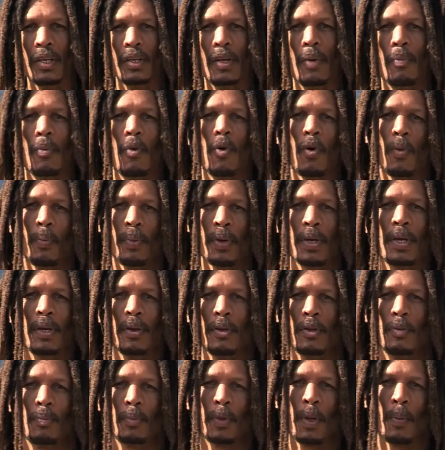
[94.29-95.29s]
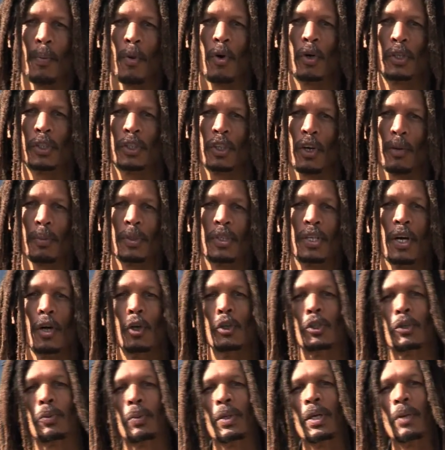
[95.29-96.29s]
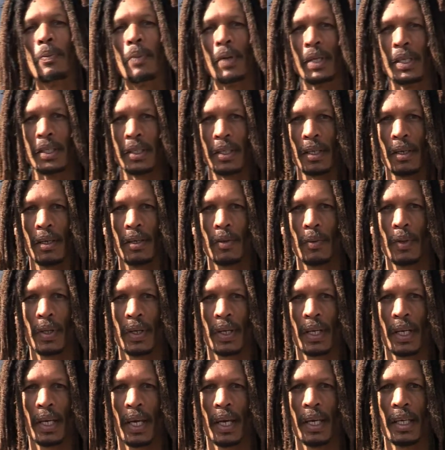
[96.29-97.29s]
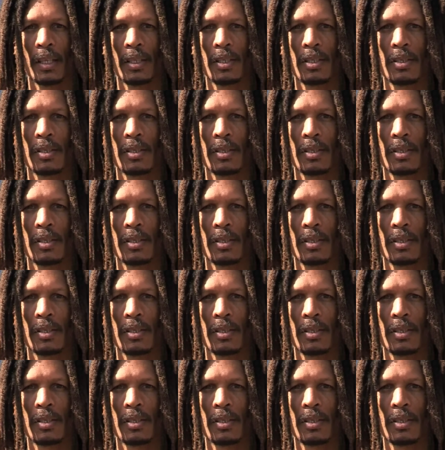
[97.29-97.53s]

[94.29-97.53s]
the more jobs those people in turn will create.